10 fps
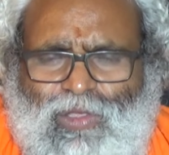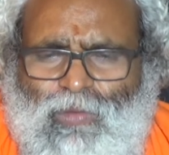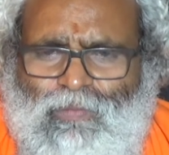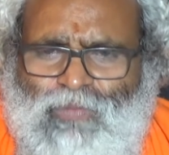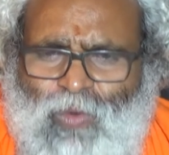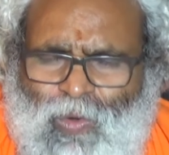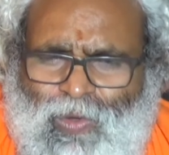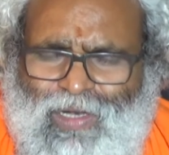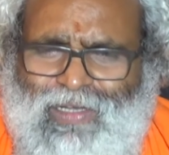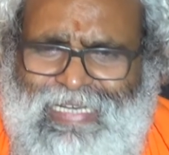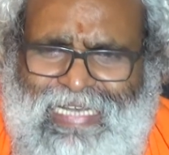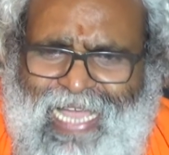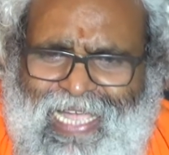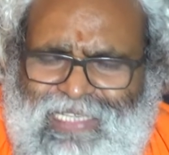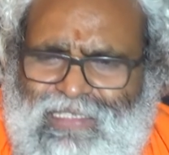more
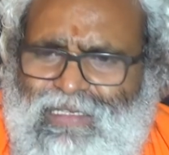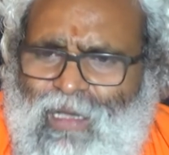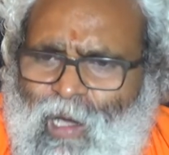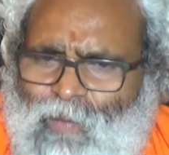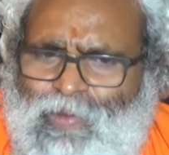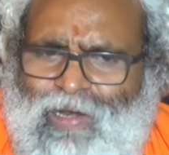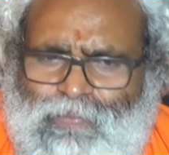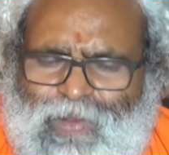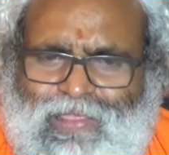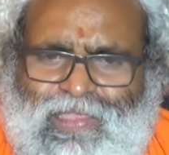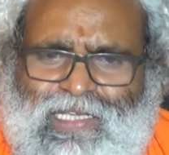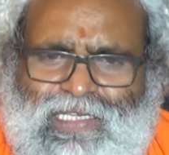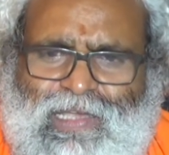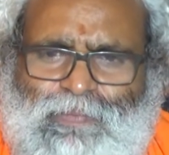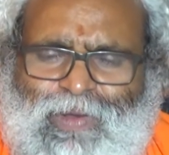relies upon
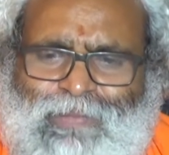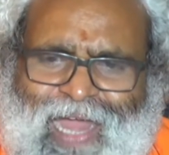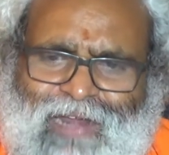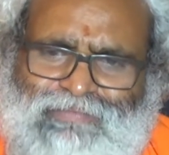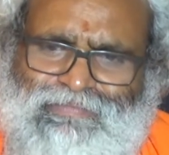pratyaksha pramana.